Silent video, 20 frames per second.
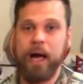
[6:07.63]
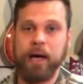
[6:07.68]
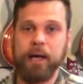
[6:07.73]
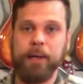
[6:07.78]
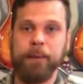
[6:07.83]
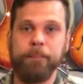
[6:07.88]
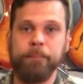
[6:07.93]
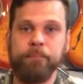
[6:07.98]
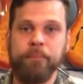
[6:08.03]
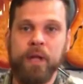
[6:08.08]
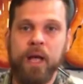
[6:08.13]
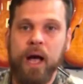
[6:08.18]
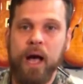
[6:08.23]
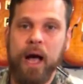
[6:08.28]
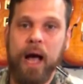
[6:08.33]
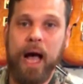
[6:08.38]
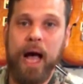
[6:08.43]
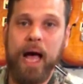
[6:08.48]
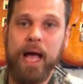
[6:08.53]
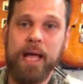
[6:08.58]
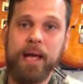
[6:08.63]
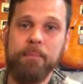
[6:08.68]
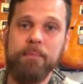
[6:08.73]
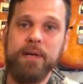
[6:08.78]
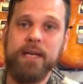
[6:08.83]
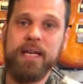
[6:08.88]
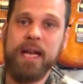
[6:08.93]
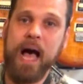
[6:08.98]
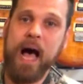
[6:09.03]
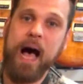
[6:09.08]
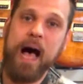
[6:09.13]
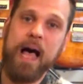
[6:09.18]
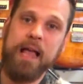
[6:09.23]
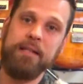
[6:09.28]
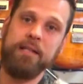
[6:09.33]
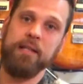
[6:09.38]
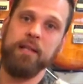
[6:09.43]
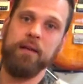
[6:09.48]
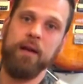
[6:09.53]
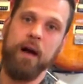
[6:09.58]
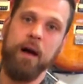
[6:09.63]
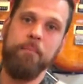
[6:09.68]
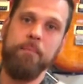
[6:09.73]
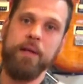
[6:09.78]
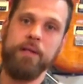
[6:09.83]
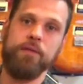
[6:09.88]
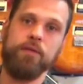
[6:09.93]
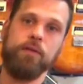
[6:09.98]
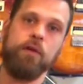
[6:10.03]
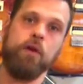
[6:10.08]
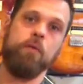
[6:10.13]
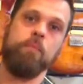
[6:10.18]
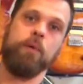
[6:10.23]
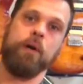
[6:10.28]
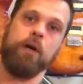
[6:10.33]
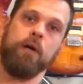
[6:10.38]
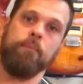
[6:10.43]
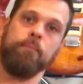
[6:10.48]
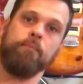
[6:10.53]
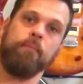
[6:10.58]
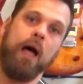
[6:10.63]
I am not a mid scooper.